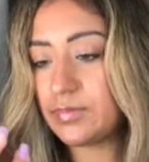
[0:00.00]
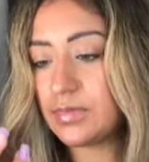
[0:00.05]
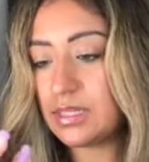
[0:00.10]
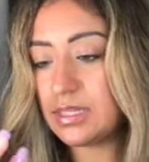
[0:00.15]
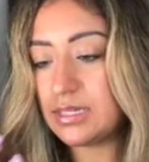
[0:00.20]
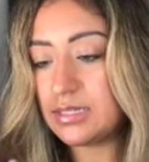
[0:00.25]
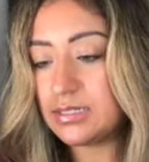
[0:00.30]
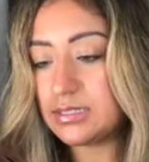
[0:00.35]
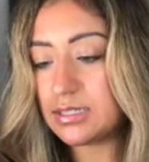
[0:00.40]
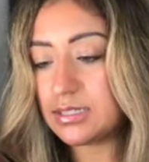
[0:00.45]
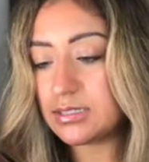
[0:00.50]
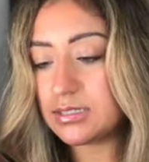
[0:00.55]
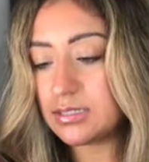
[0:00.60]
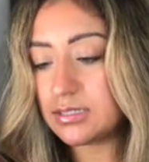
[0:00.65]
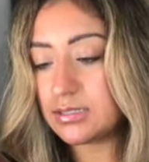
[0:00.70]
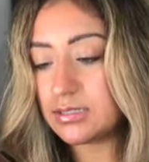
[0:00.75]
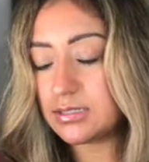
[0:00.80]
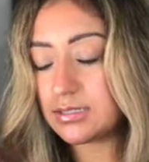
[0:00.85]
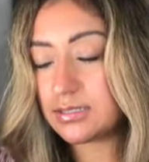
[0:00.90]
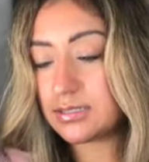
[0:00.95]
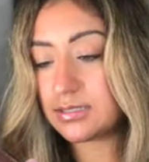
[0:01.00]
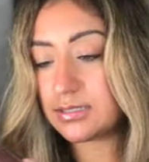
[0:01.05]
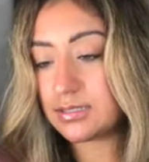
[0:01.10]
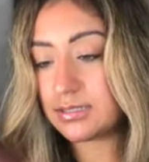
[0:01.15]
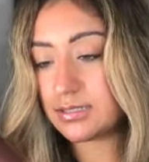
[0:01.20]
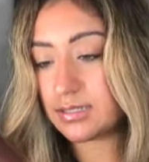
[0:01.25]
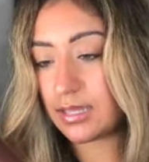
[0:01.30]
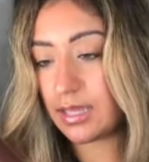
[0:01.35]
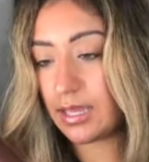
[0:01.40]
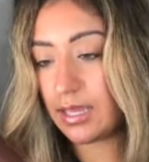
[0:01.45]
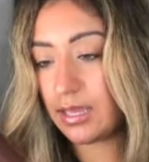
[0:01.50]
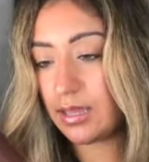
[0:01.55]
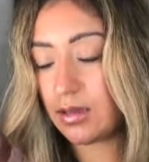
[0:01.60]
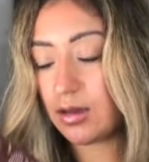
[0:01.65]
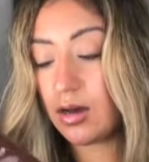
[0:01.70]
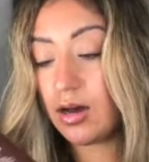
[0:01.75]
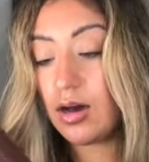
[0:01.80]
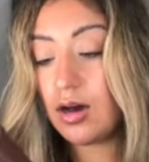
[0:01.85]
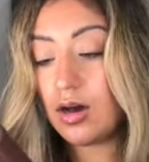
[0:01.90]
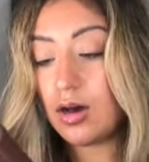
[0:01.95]
it doesn't say.
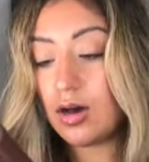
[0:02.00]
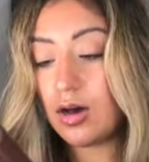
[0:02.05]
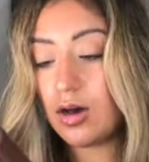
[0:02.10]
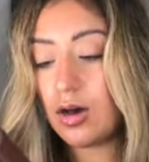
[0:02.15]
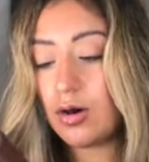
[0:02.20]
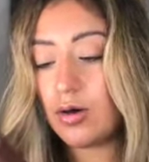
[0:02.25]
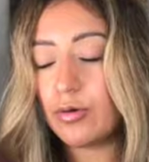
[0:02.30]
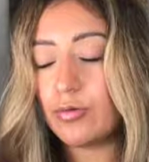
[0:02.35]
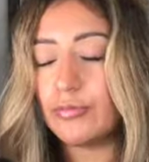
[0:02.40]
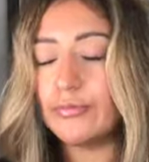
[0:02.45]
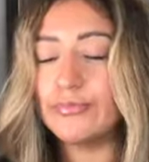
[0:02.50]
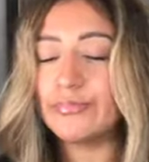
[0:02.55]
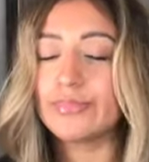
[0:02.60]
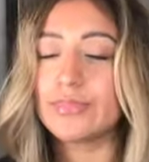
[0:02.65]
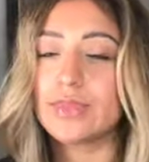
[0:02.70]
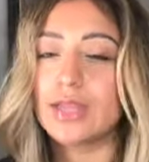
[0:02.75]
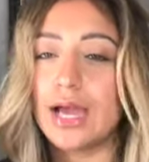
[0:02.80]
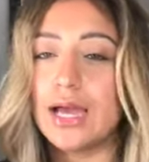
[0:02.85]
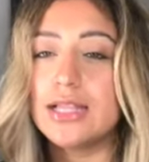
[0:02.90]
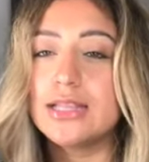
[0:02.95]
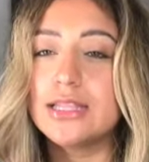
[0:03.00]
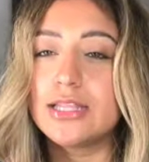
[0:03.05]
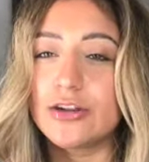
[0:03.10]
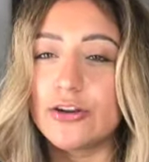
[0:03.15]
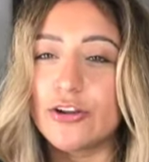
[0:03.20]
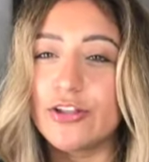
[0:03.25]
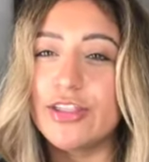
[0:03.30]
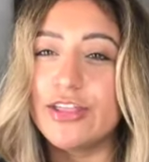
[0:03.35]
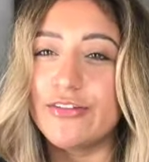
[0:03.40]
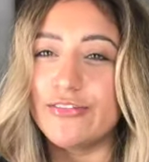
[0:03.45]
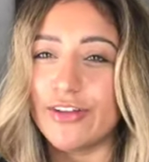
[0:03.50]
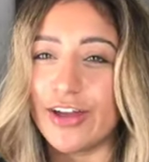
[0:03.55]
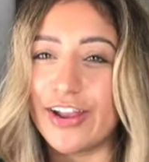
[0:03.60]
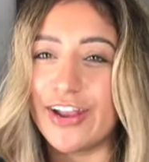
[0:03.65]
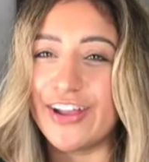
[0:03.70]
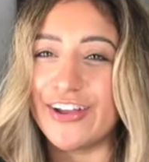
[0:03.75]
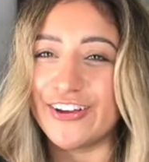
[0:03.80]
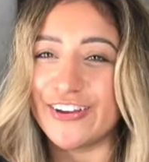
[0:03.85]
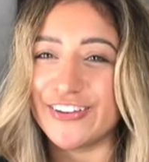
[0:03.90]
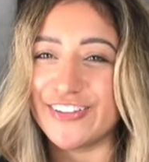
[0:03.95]
Oh, I literally read
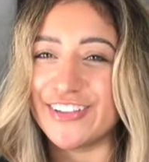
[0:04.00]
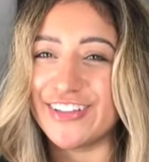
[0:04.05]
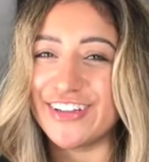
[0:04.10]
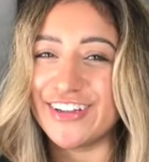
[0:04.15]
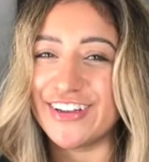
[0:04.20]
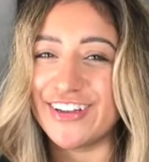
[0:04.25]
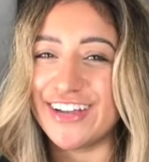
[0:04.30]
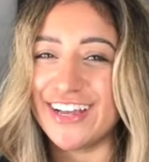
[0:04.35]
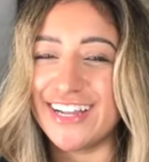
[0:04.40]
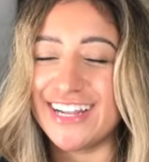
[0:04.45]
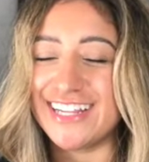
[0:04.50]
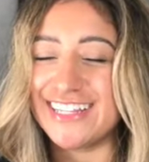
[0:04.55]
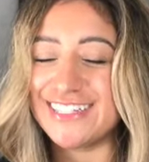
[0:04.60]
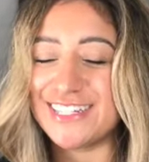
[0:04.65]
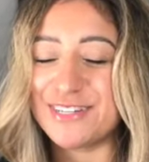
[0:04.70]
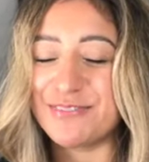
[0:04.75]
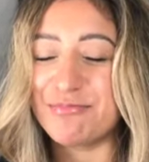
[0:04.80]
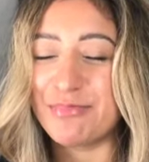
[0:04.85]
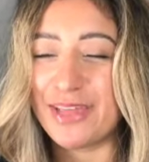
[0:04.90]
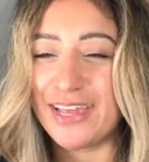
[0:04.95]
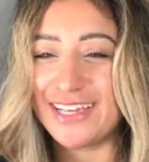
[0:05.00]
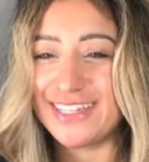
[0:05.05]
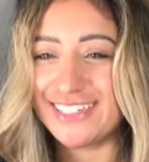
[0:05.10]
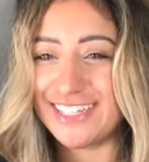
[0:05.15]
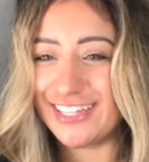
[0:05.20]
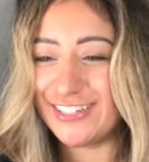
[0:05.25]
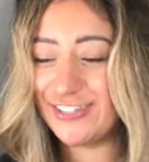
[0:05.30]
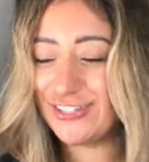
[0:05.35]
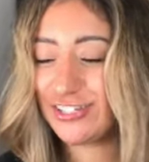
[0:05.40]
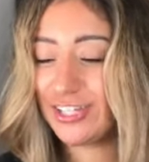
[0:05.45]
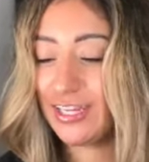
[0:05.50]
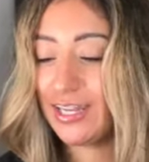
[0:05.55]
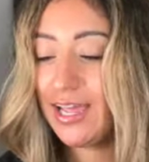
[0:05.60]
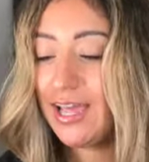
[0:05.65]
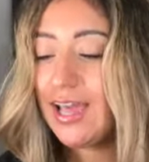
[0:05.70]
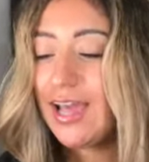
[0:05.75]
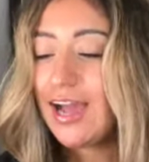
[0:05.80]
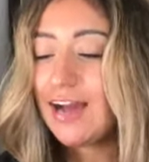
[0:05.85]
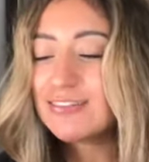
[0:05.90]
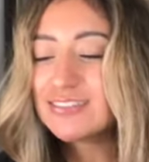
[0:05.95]
it earlier and I didn't pay attention.
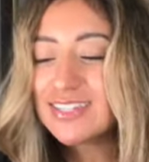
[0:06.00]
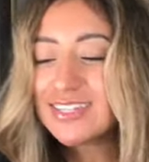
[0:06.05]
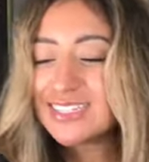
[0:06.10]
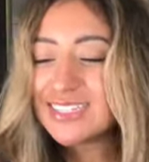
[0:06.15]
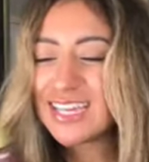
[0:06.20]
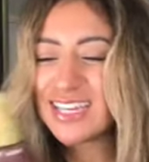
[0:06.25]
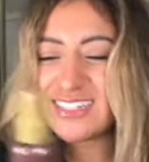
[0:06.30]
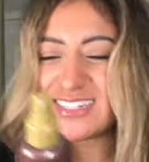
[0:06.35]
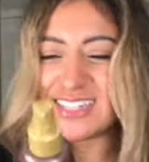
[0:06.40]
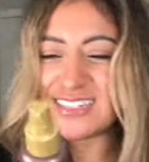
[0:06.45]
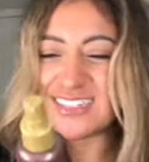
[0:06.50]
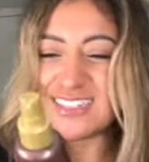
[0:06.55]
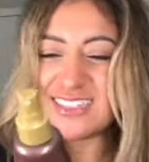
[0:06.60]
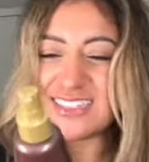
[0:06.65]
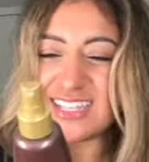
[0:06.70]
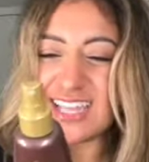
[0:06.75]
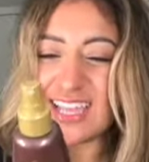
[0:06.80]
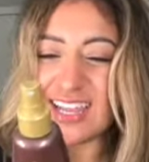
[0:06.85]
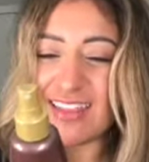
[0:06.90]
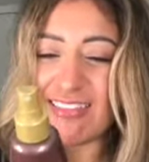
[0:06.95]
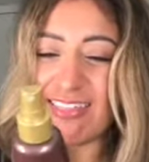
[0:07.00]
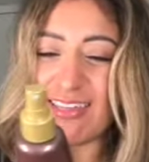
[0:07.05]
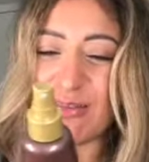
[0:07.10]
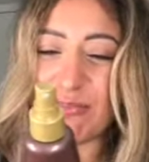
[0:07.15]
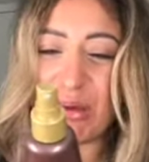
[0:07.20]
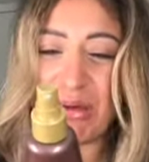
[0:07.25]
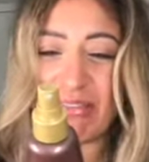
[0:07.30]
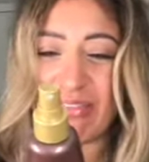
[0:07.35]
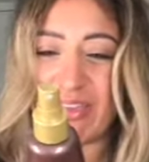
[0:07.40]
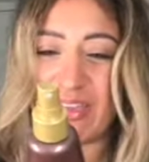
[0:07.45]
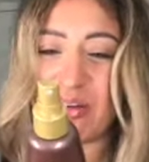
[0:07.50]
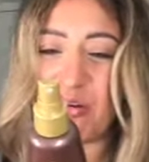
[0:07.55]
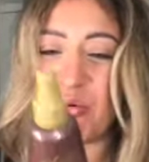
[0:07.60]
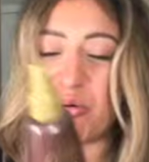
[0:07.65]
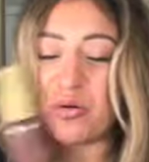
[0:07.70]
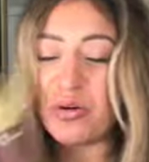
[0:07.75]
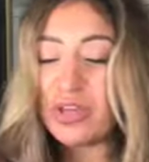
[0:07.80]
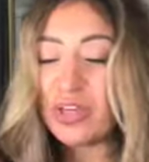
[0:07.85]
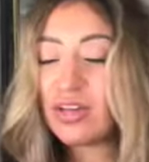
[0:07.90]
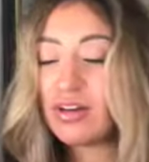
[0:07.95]
I was gonna say it doesn't say anything about like
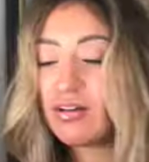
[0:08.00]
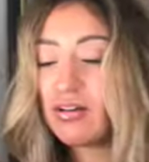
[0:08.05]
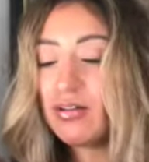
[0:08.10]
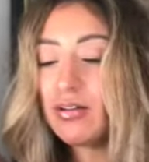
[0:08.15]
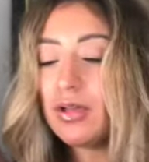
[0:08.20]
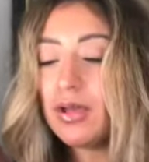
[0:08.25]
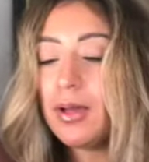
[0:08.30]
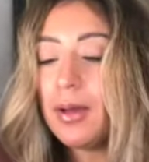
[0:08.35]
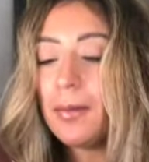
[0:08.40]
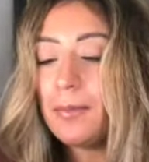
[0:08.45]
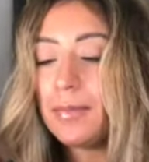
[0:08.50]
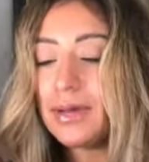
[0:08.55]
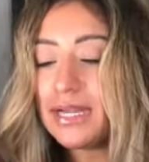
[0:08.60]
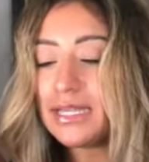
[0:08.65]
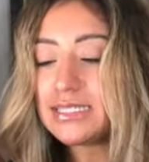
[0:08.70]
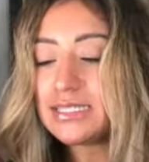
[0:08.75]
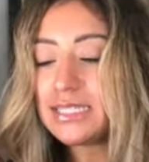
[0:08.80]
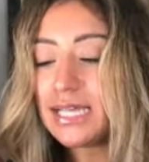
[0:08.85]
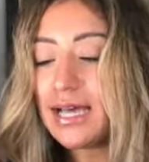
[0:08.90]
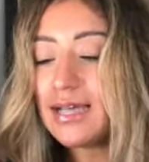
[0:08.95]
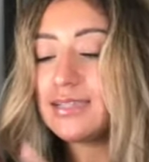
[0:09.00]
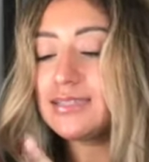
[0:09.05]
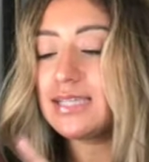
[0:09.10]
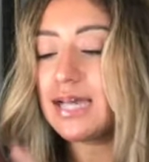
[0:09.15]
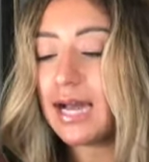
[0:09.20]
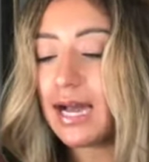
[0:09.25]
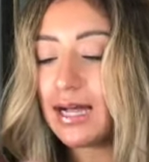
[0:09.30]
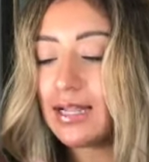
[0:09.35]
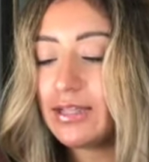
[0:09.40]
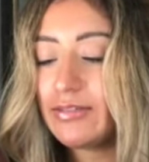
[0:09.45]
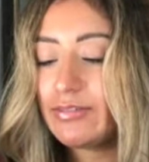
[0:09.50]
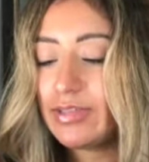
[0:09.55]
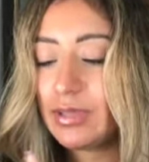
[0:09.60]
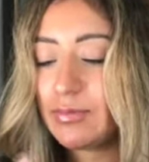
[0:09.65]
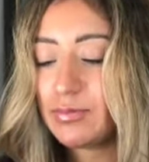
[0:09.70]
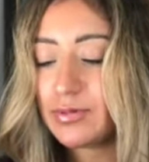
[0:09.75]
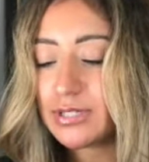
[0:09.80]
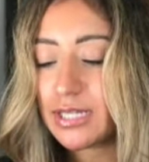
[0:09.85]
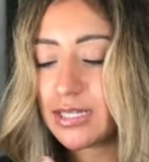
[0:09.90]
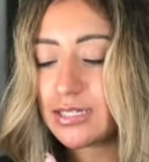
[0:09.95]
oil, but it says olive heat
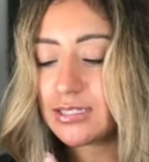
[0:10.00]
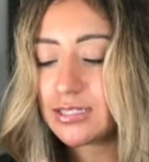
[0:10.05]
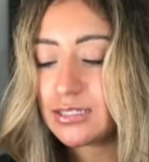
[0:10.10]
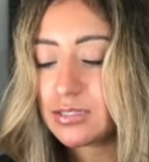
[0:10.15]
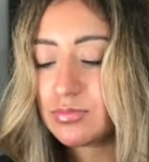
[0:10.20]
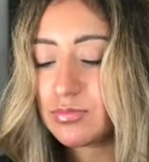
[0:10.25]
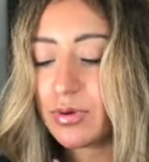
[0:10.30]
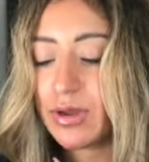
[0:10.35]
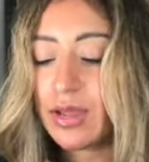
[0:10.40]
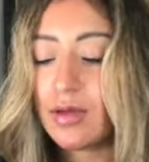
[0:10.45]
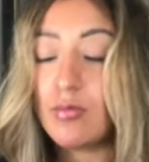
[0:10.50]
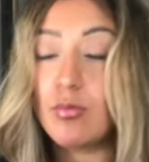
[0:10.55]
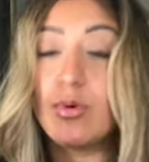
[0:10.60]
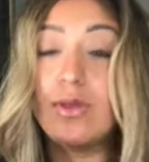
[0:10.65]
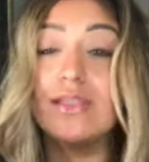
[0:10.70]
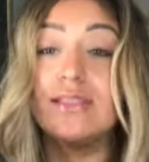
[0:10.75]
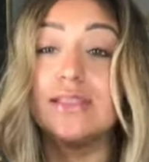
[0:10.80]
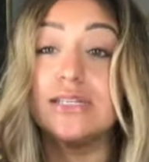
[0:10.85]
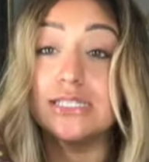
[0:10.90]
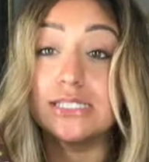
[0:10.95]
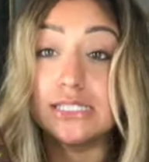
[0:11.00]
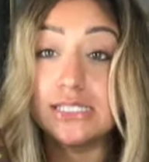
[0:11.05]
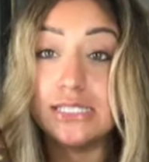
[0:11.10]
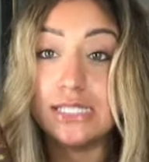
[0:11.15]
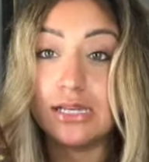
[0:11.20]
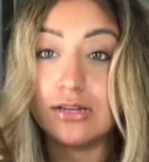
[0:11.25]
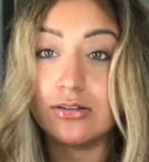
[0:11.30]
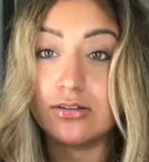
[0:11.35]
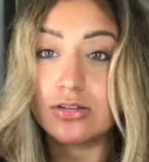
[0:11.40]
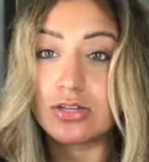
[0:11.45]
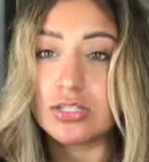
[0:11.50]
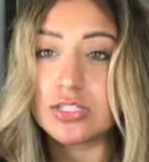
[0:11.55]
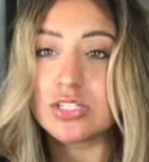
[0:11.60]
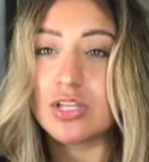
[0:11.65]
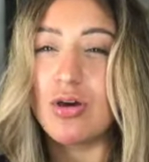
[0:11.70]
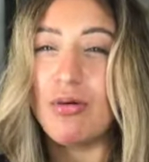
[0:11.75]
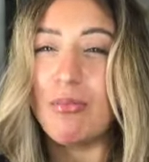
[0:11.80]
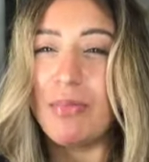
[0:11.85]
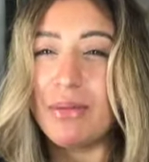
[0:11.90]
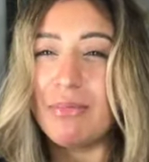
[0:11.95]
protection spray with silk.
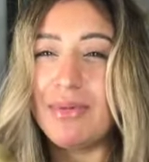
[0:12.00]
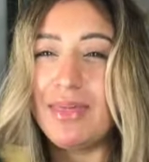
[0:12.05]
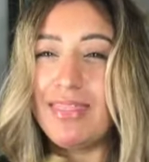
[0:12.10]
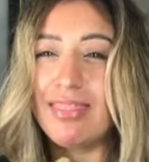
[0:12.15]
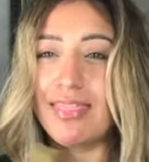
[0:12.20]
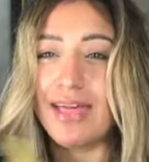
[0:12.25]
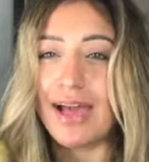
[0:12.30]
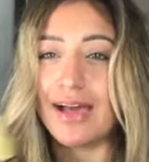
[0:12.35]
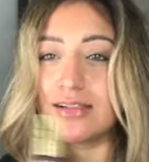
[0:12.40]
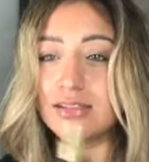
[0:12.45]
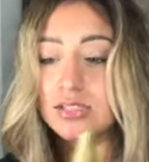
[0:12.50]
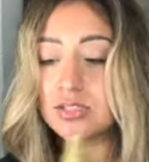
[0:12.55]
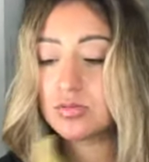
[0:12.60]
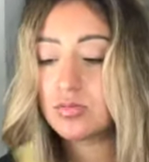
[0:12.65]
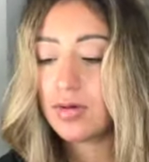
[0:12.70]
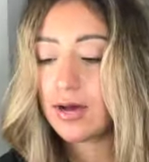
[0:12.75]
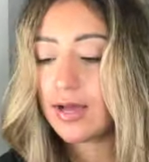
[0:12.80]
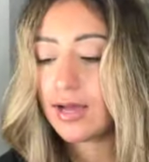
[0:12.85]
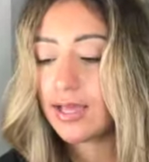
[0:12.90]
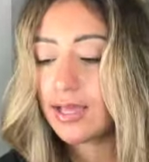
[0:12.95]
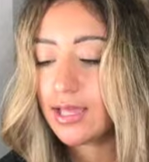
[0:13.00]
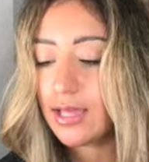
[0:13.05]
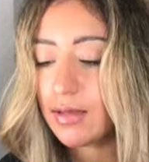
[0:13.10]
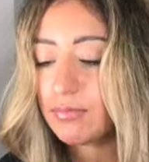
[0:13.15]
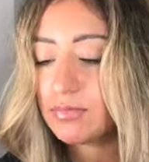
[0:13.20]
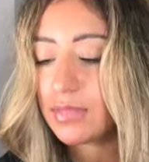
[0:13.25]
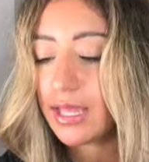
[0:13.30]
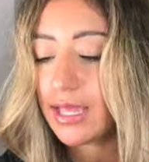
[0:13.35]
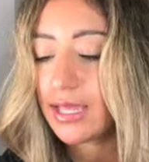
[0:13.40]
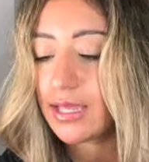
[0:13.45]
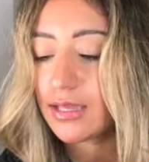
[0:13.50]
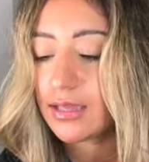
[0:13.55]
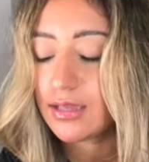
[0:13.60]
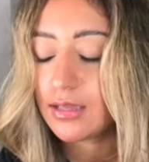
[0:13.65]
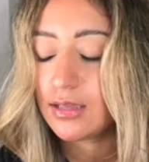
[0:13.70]
So maybe that's why I'm like,